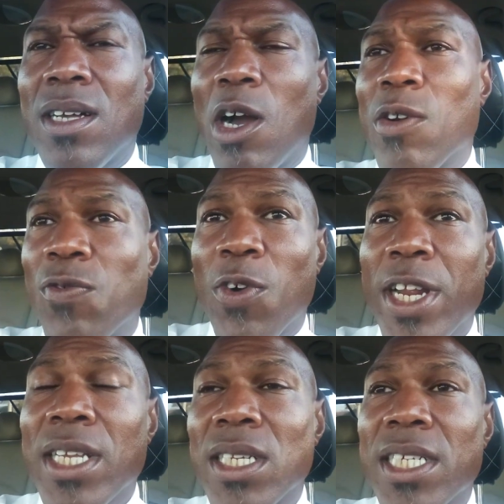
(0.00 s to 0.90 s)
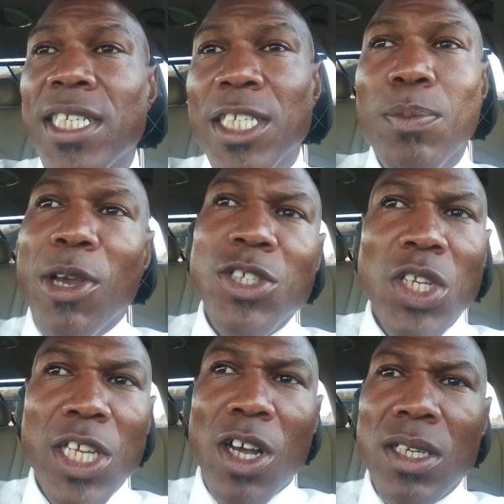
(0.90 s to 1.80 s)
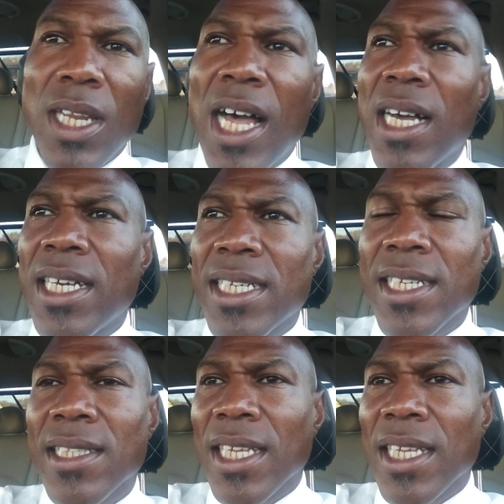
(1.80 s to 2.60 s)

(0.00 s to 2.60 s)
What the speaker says: are frankly, especially online and